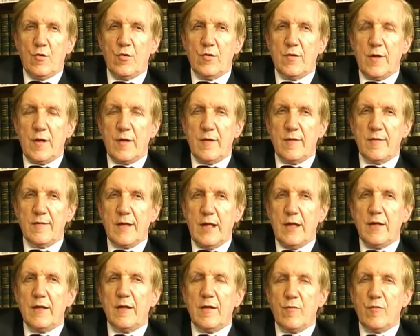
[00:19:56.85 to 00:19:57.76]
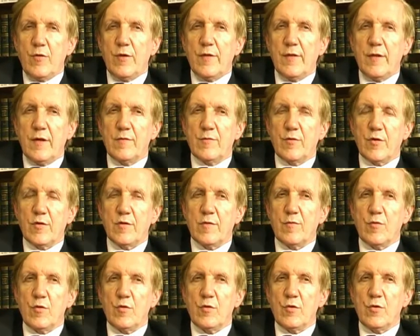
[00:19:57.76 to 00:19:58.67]
could understand different things. First
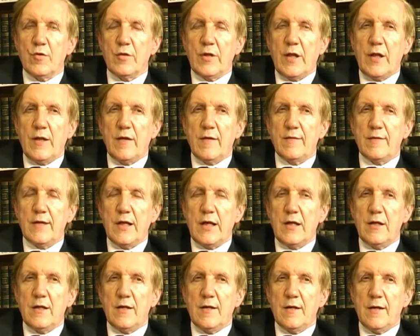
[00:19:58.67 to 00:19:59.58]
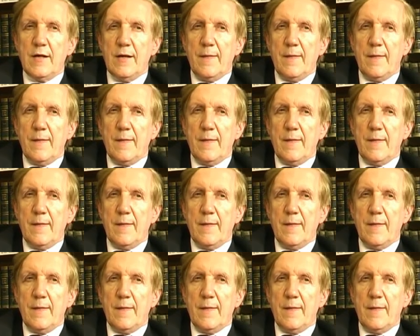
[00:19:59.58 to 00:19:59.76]
of all, you could understand